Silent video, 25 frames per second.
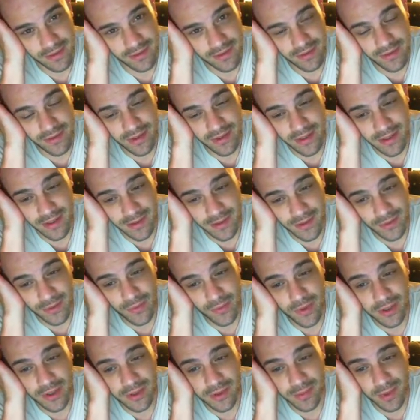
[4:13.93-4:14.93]
you can actually
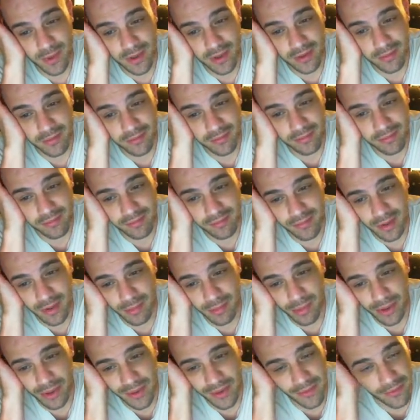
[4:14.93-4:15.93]
watch my
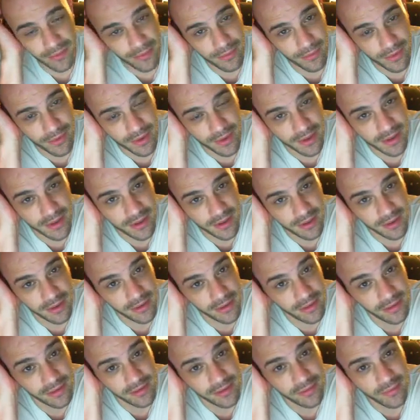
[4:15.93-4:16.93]
playthrough on
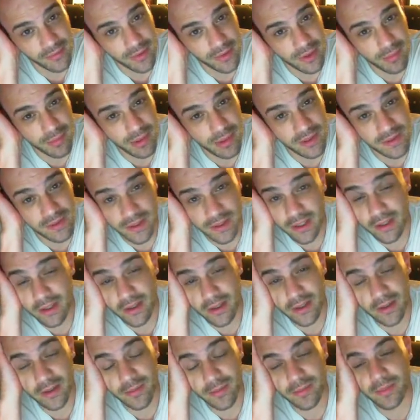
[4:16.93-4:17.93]
here. When you beat the
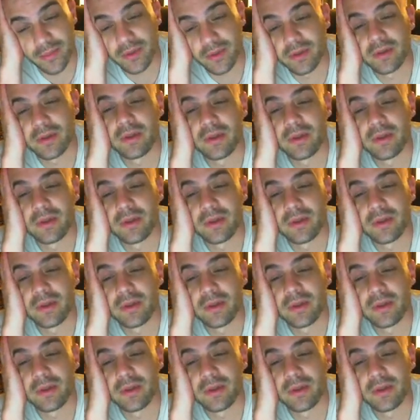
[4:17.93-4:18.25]
game,